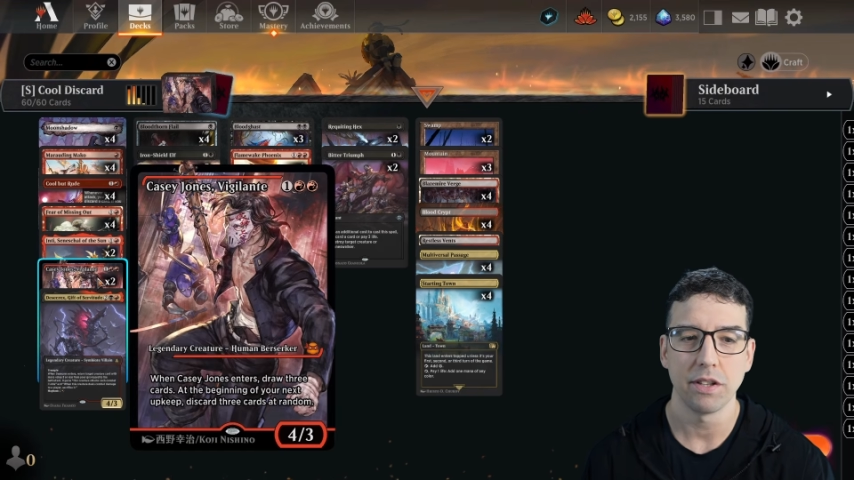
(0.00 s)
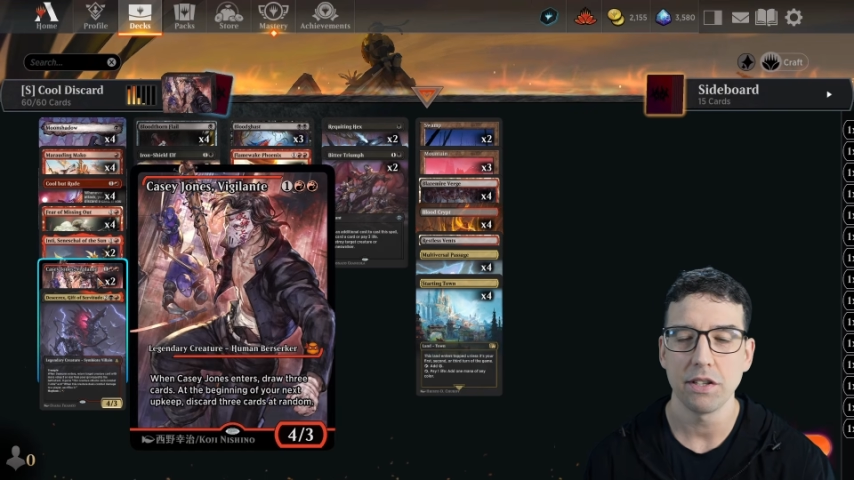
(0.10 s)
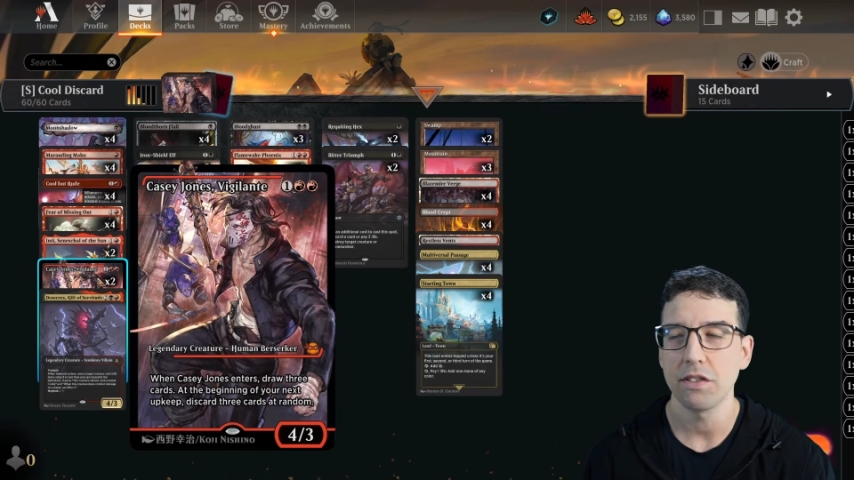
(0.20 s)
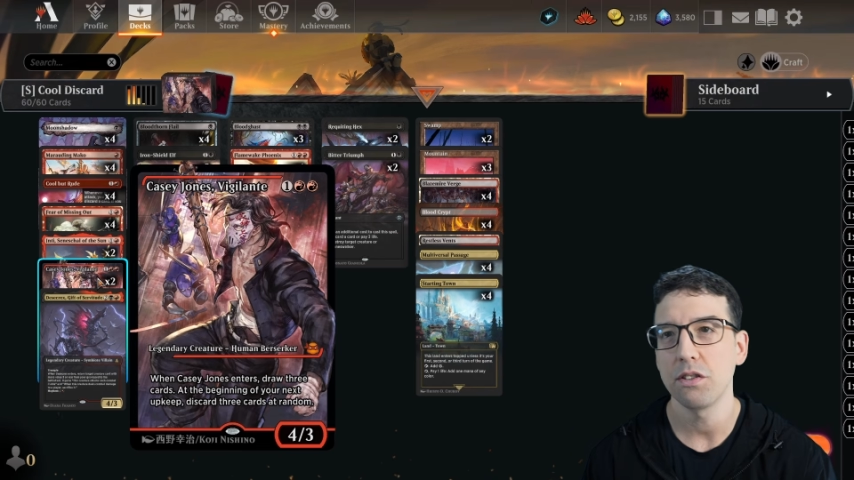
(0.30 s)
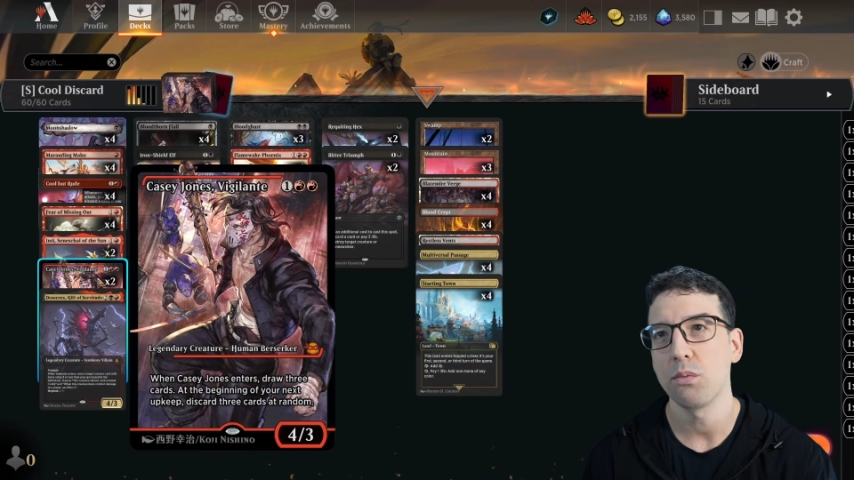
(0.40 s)

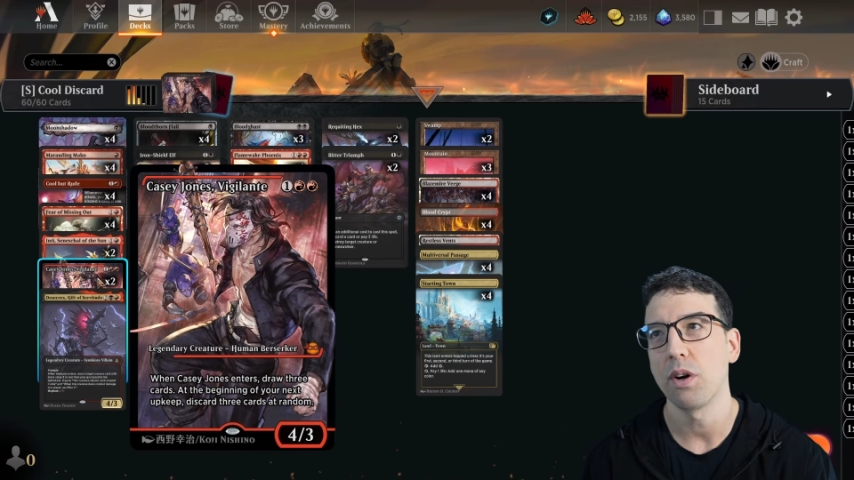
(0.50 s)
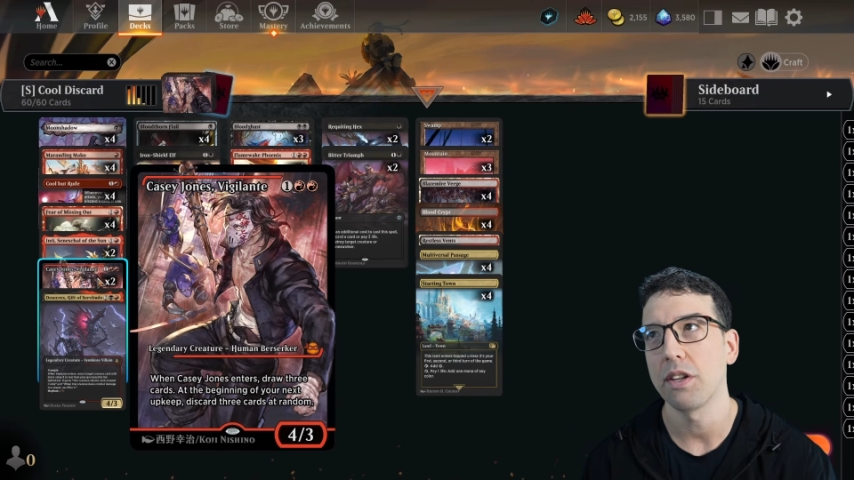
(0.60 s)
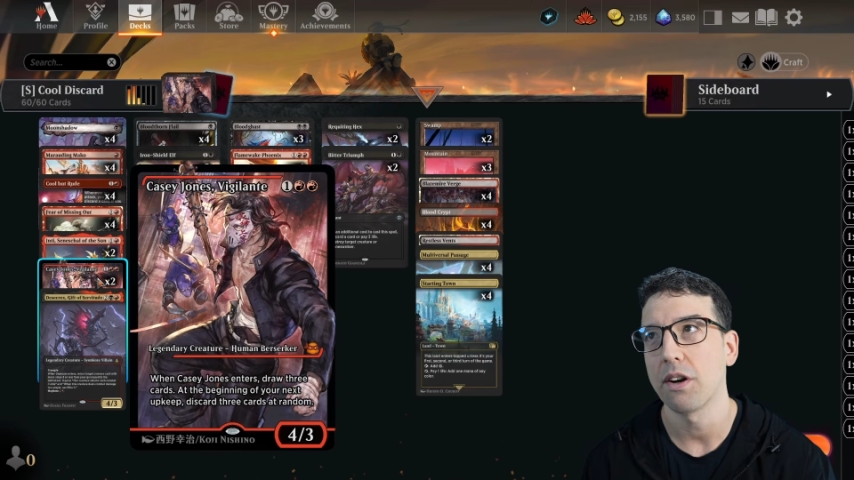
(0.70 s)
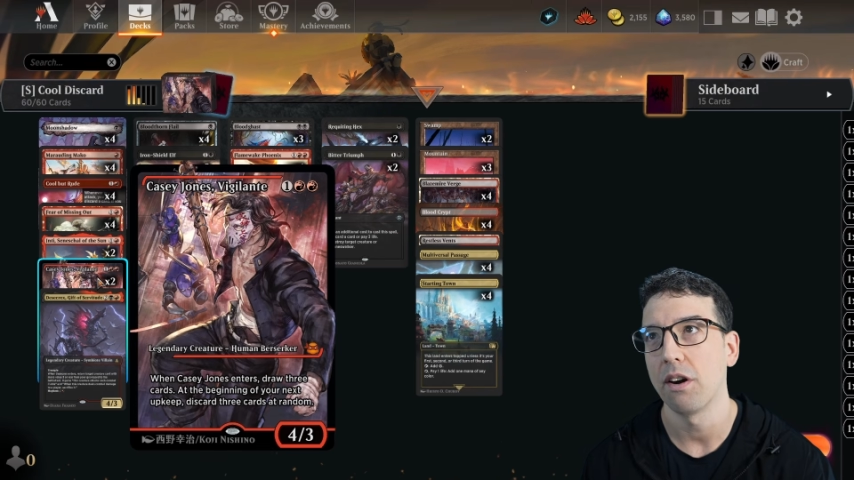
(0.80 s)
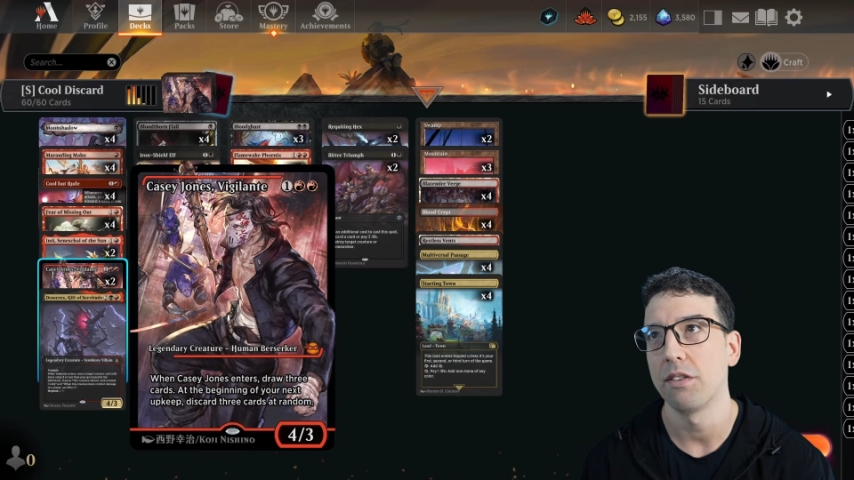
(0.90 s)
This is one of
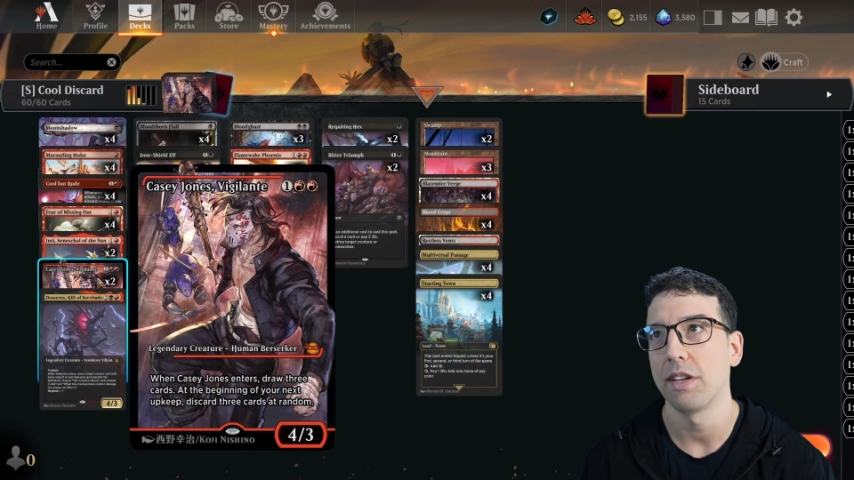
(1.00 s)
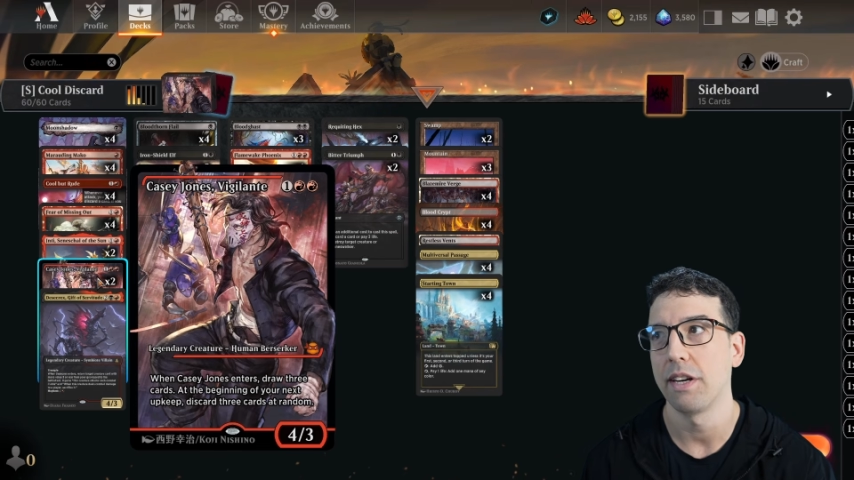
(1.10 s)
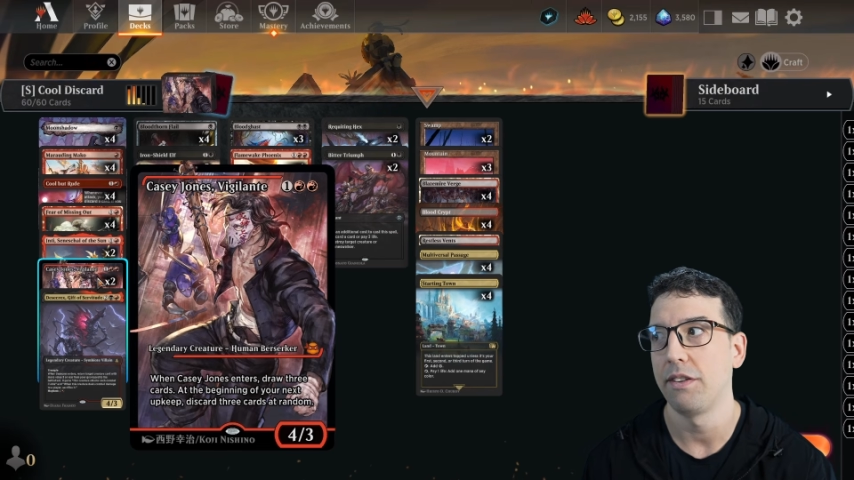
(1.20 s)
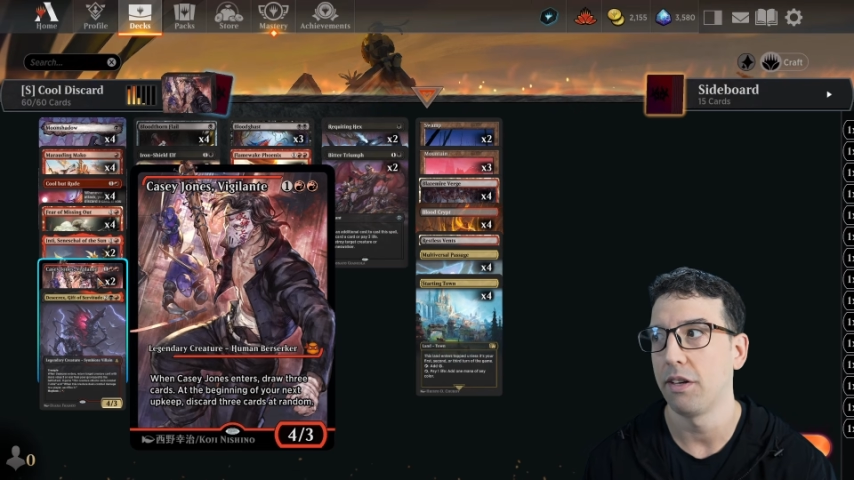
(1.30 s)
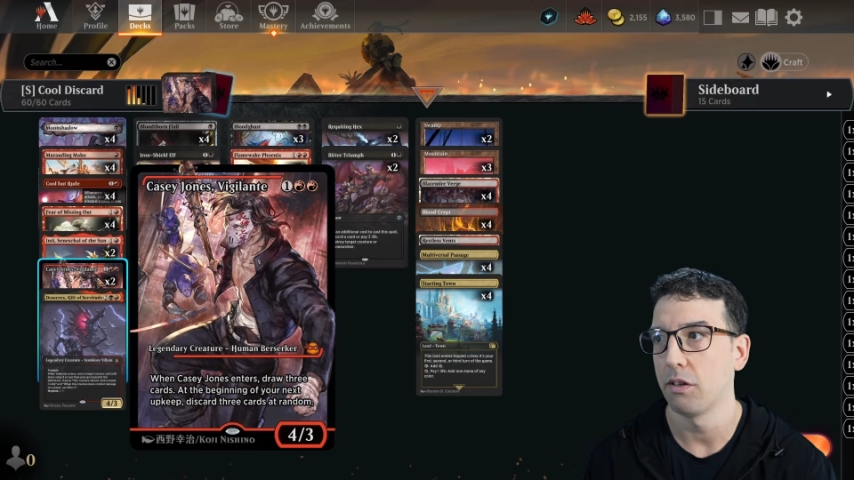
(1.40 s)
the cards that
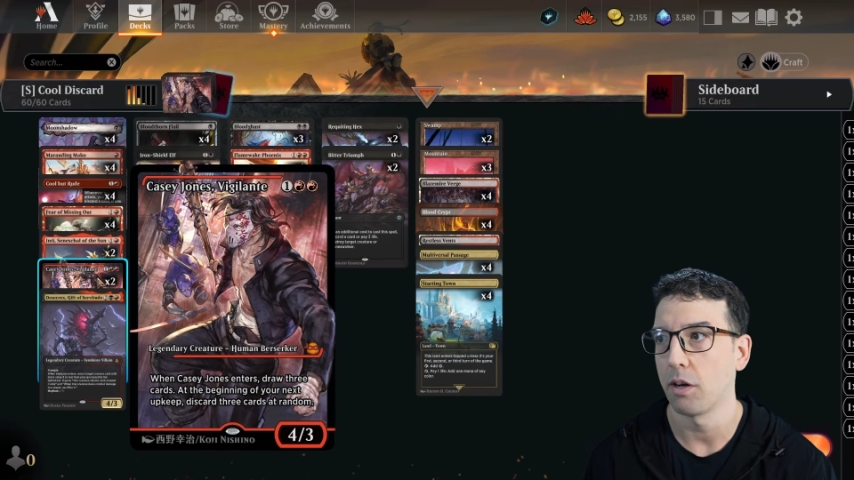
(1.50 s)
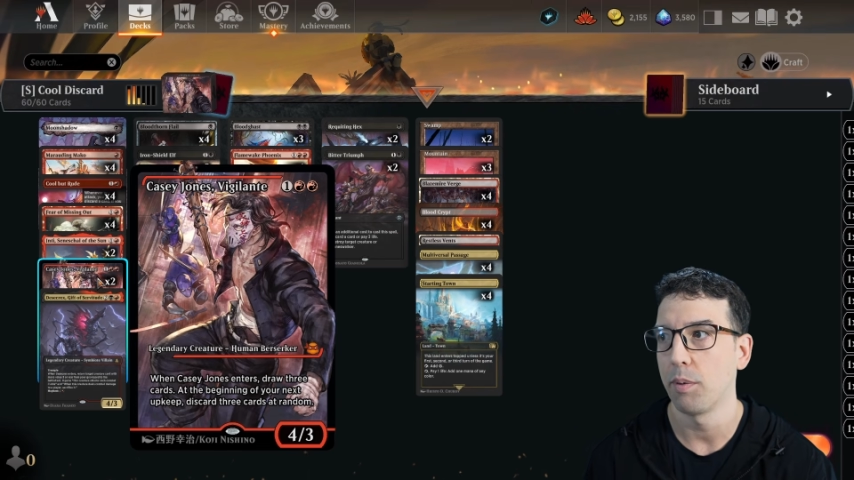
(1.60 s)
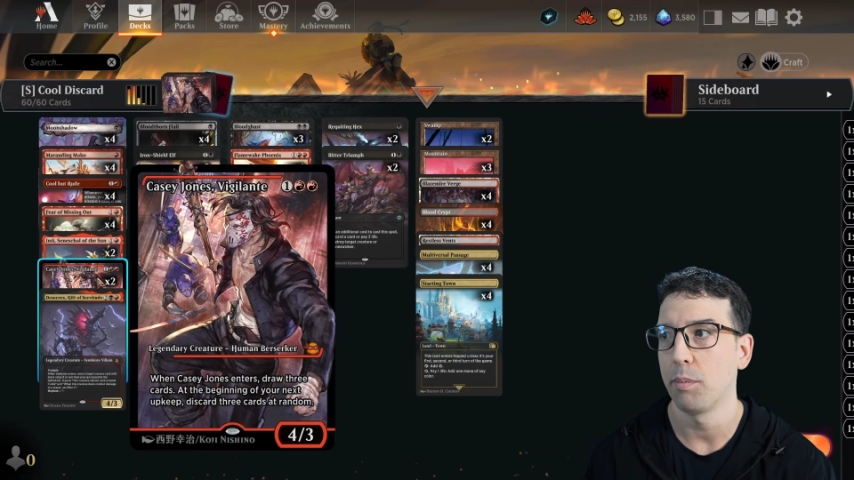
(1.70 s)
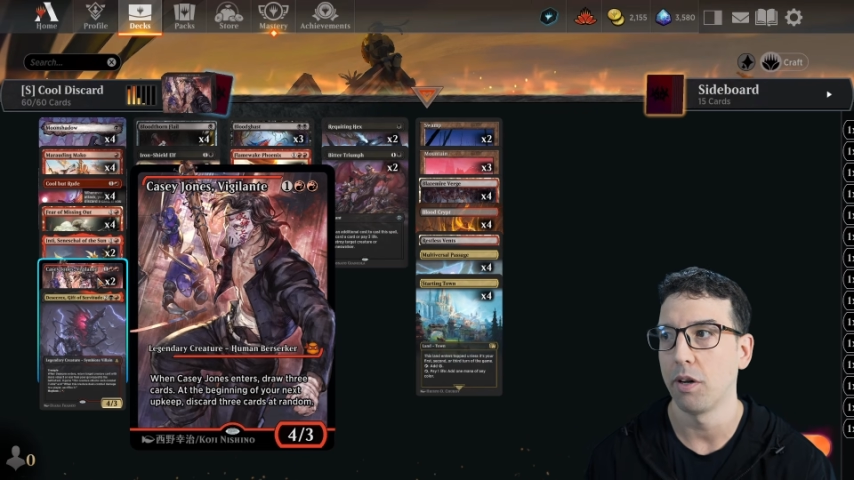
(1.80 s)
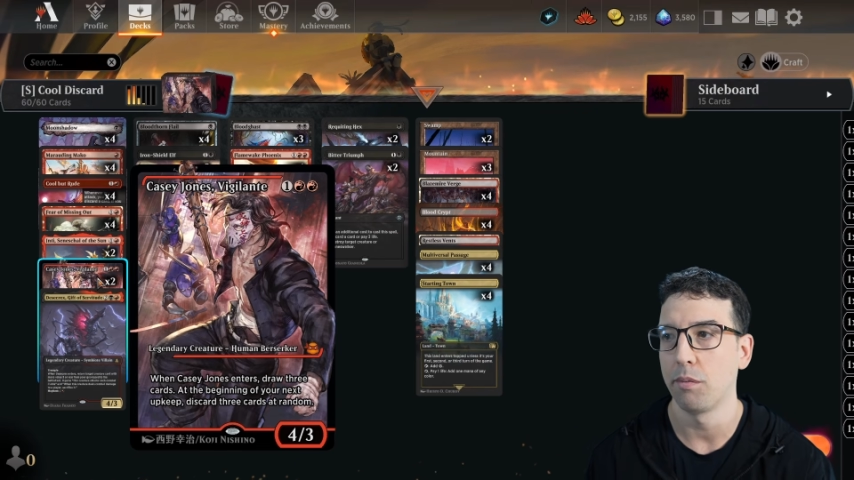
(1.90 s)
I think a lot of
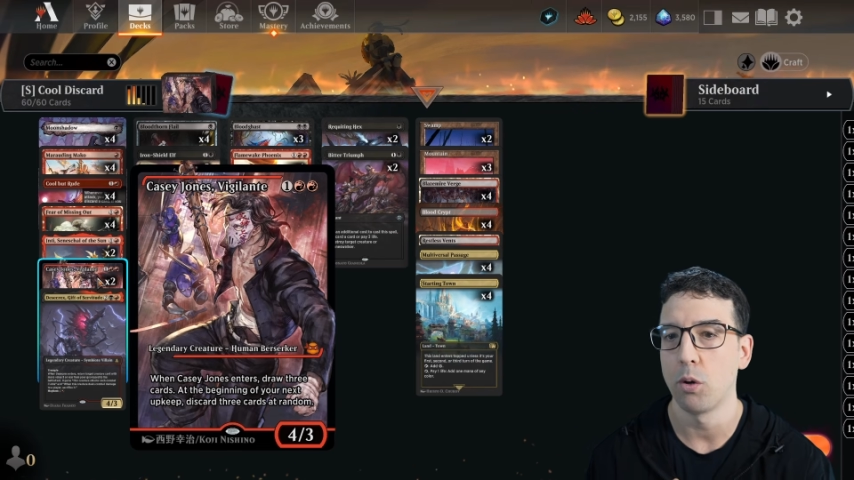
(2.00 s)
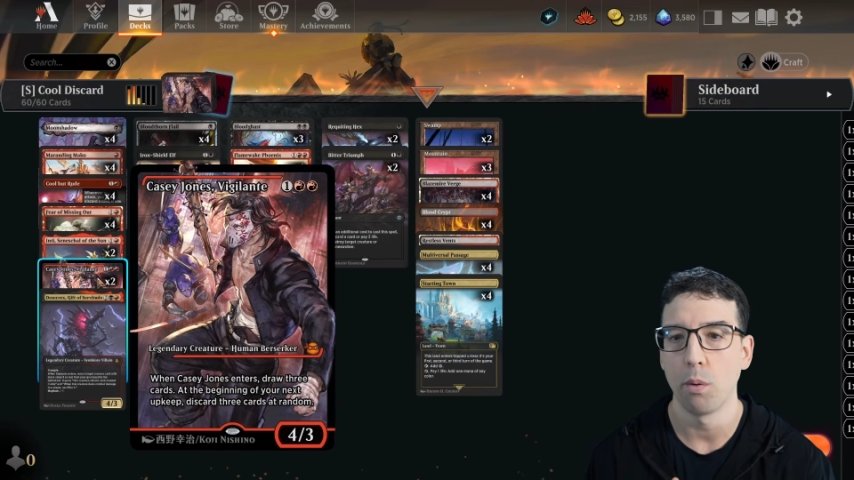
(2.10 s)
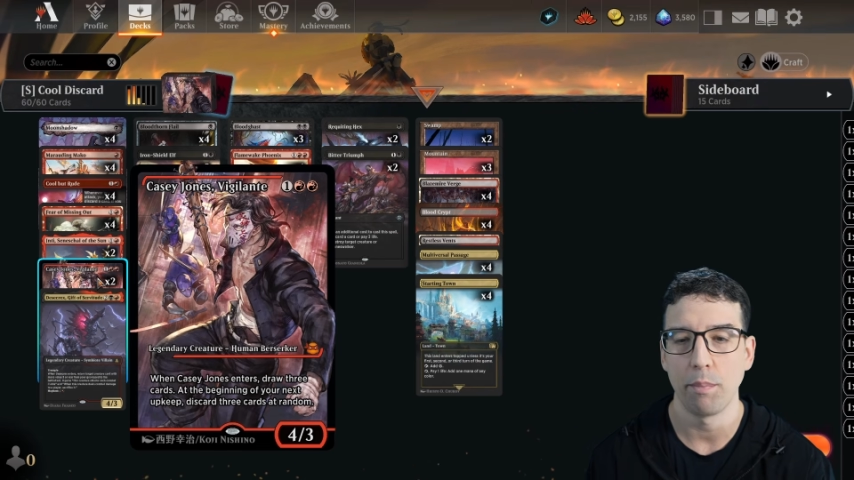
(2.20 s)
people have